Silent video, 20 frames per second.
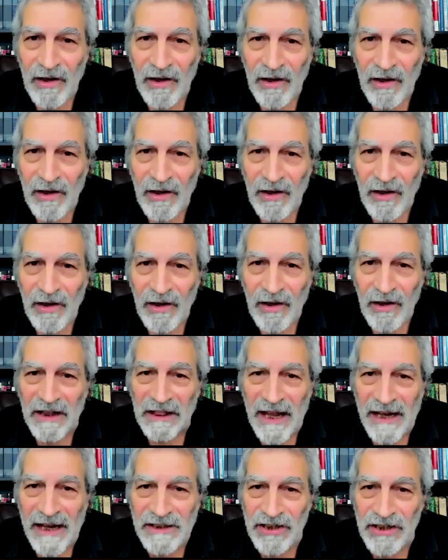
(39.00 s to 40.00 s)
Rick
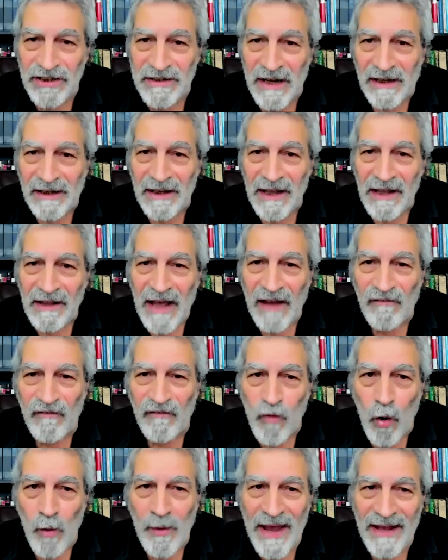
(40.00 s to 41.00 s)
Leggett, a
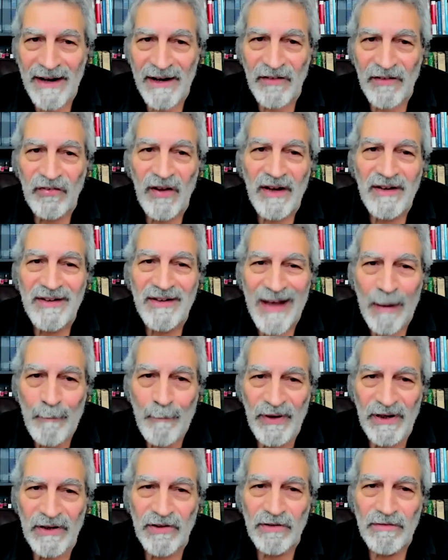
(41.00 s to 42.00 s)
former NSA
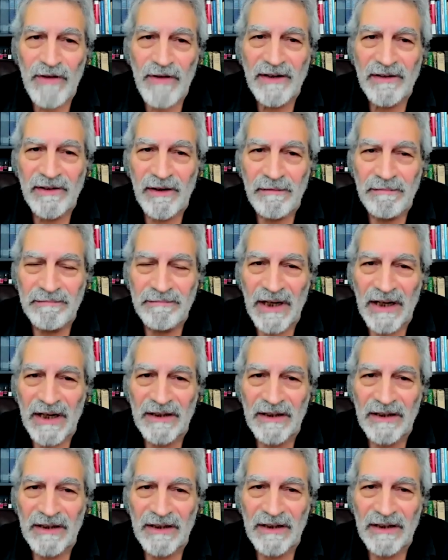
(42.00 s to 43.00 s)
Deputy Director,
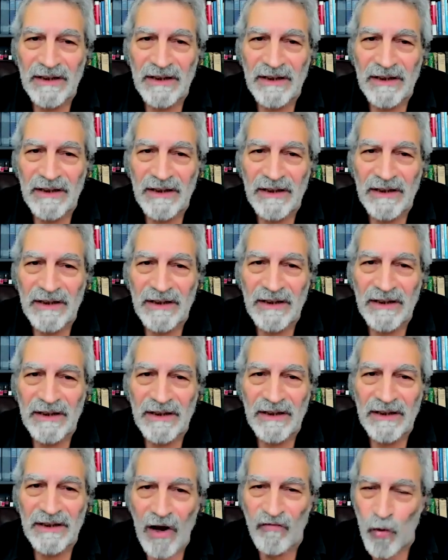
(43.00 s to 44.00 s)
Clint Watts,
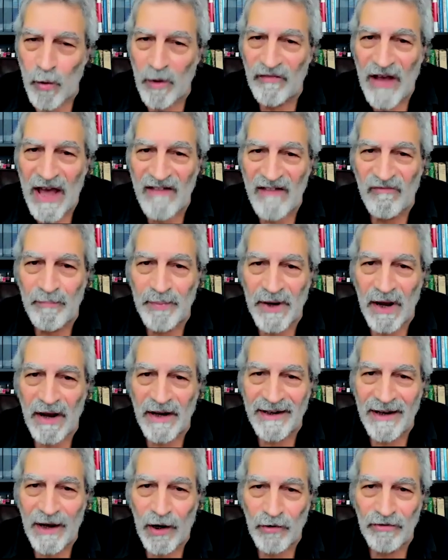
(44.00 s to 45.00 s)
a former
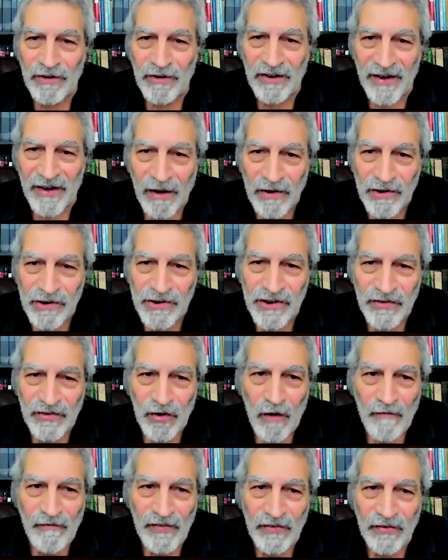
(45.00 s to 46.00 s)
FBI
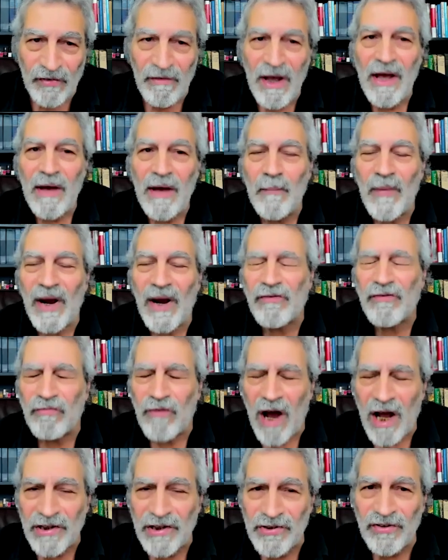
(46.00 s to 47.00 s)
counterintelligence officer, Mike
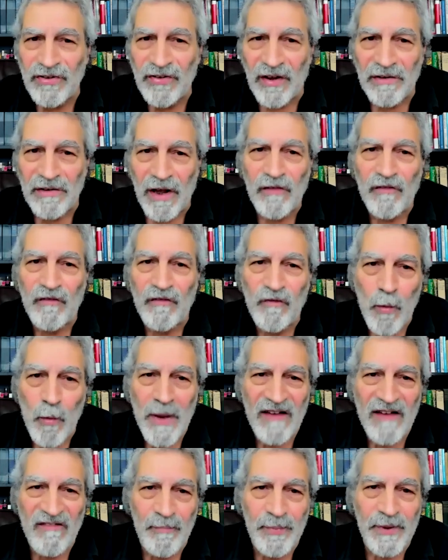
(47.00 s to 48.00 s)
Rogers, another
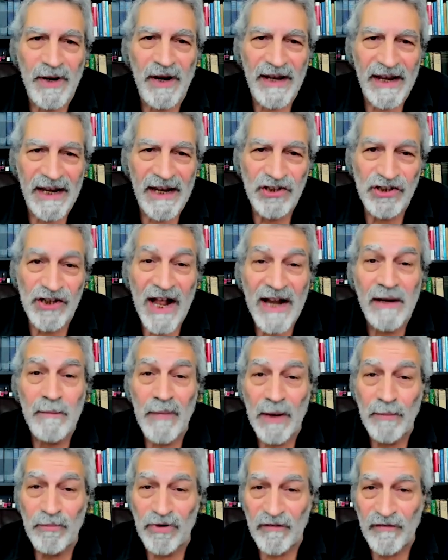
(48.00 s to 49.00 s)
former FBI agent and a
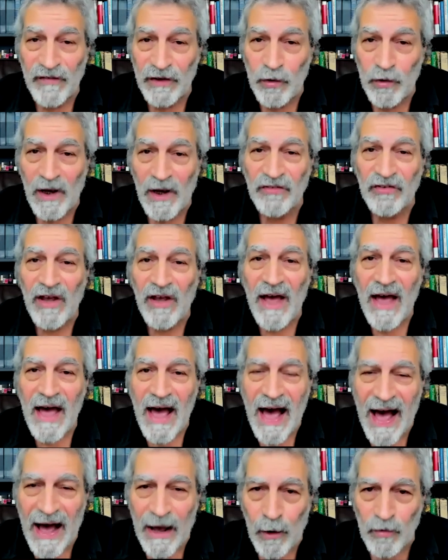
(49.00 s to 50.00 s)
member of the U.S.
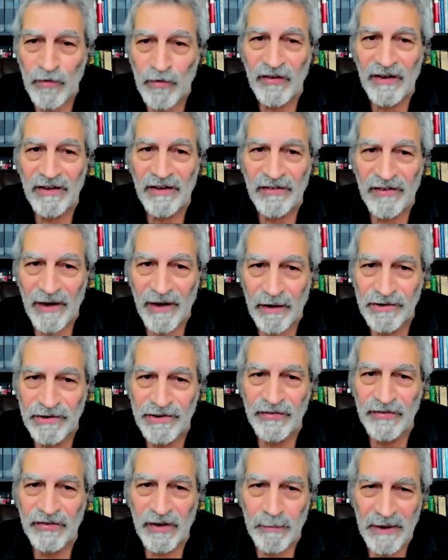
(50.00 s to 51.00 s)
House
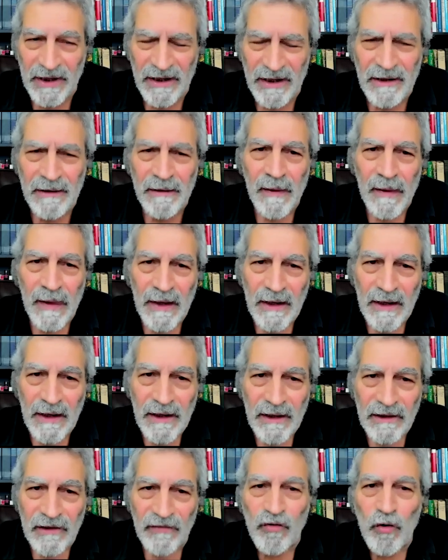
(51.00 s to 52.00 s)
Intelligence Committee,
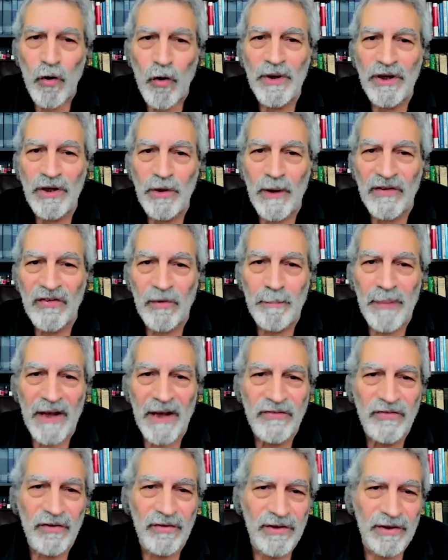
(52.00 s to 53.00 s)
the former U.S.
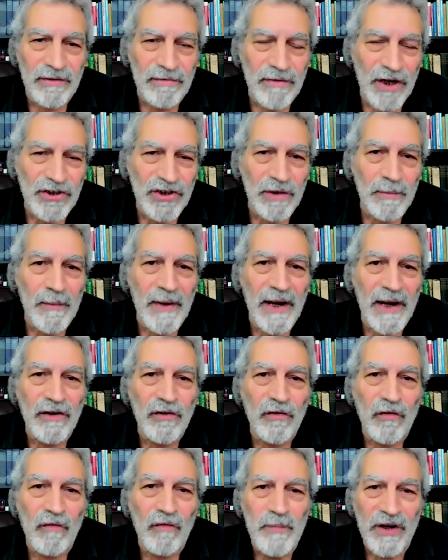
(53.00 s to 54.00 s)
Ambassador to Russia,
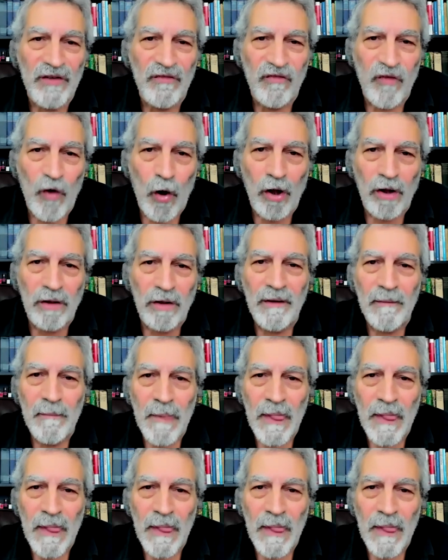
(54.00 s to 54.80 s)
Michael McFaul.